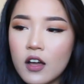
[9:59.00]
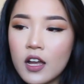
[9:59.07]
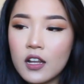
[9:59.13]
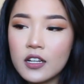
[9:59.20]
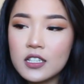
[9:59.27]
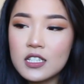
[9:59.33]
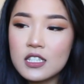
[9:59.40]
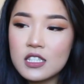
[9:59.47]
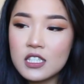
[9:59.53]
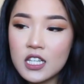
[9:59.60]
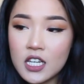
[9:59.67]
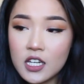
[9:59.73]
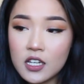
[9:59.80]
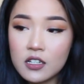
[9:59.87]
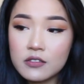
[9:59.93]
I like to
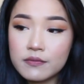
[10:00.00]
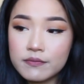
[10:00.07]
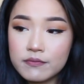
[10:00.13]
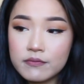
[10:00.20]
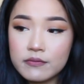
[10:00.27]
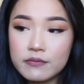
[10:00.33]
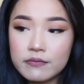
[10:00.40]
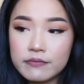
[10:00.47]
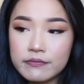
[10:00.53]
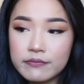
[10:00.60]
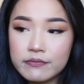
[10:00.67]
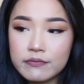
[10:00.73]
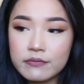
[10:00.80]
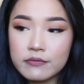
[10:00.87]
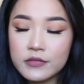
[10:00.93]
sing
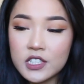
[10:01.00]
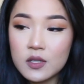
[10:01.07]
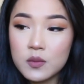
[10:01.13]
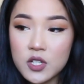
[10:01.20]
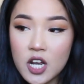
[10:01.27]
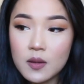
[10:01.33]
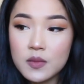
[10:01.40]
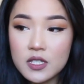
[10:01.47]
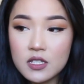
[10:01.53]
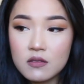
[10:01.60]
sometimes